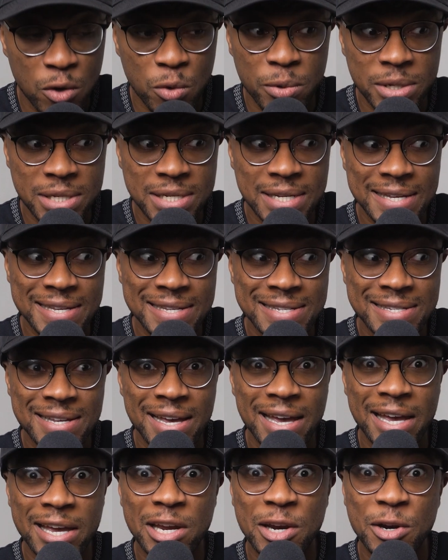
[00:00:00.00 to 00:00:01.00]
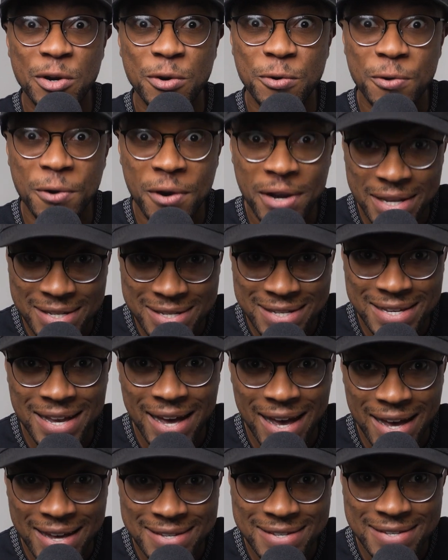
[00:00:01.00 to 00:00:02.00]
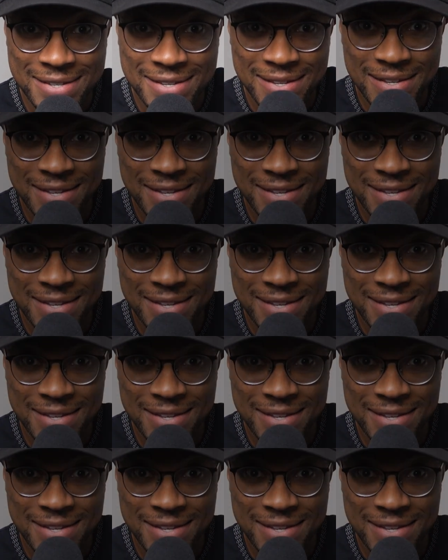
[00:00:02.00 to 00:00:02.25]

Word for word: which is crazy, guys.